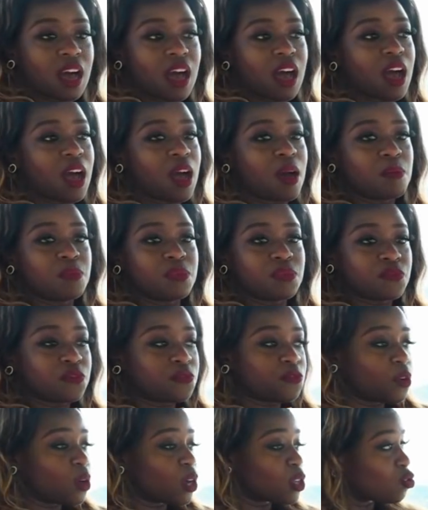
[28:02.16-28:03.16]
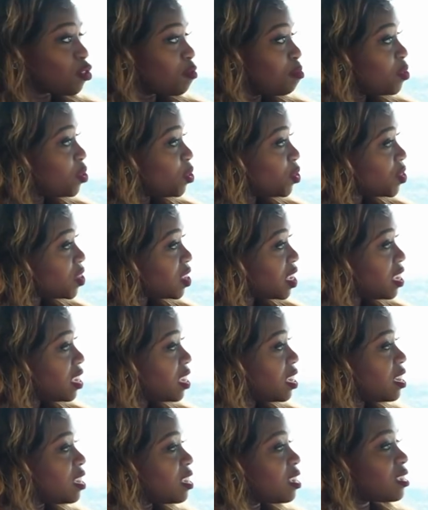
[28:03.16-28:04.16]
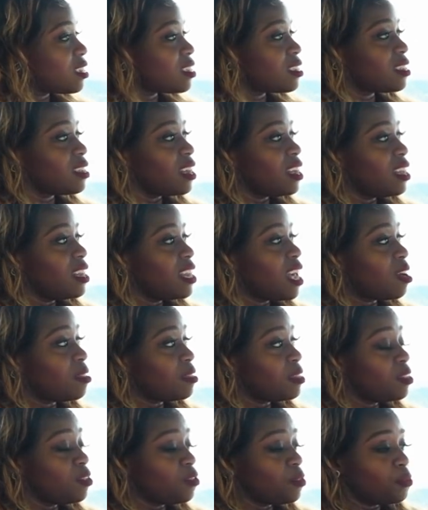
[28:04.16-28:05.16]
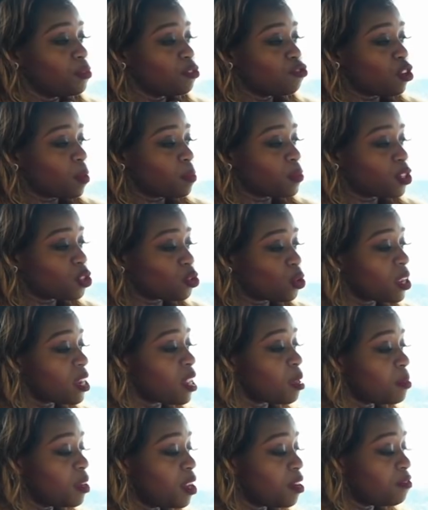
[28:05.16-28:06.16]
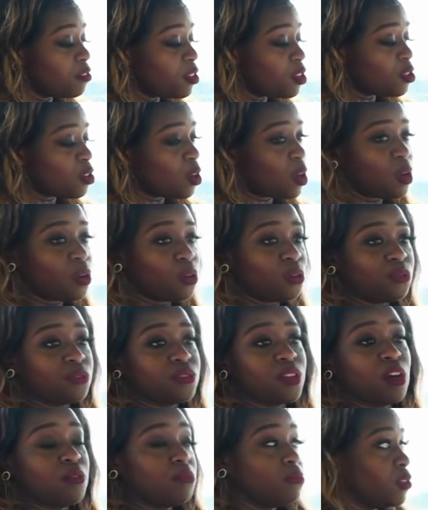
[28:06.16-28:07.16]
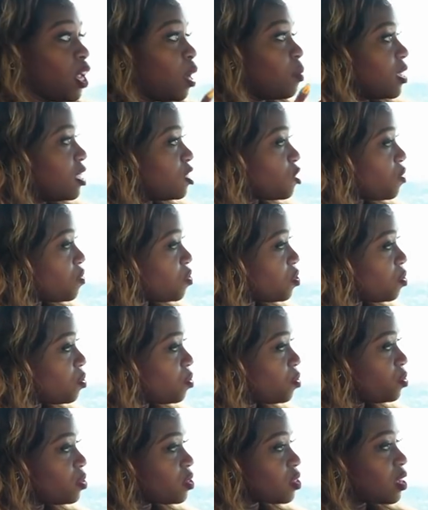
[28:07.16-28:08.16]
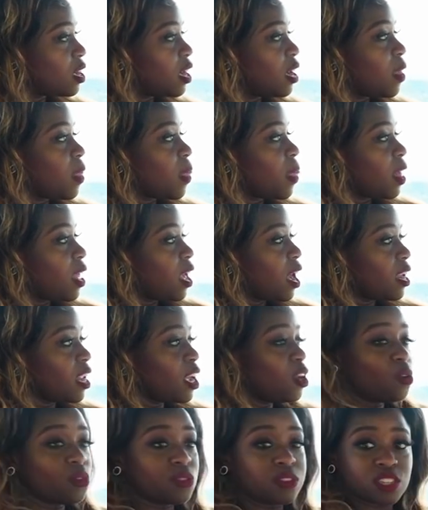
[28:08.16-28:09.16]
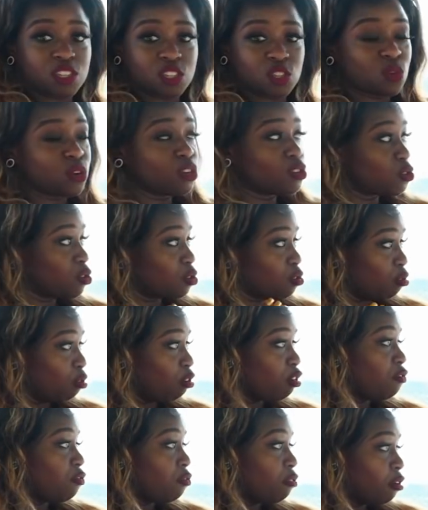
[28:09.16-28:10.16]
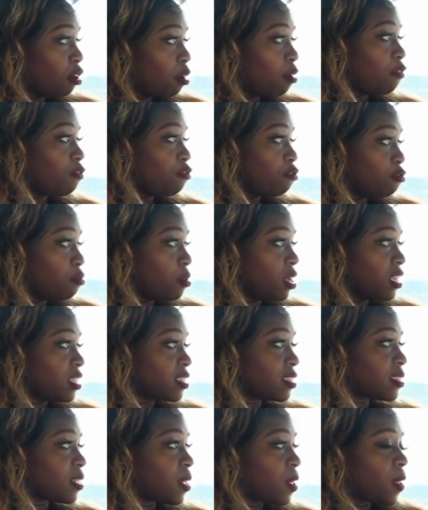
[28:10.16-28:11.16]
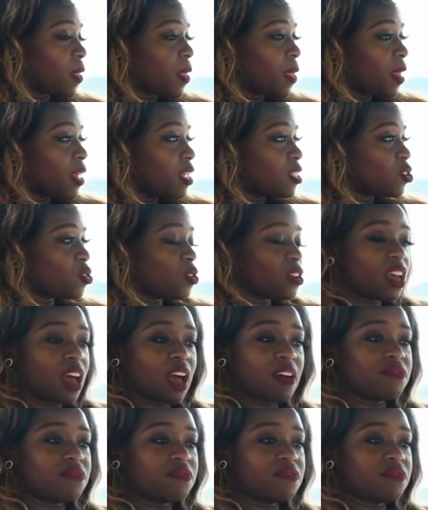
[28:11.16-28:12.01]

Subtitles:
up, focus on music, and now that we dropped the Tony Labina video, now interviews, and I know this is going to go on for a few weeks. So yeah,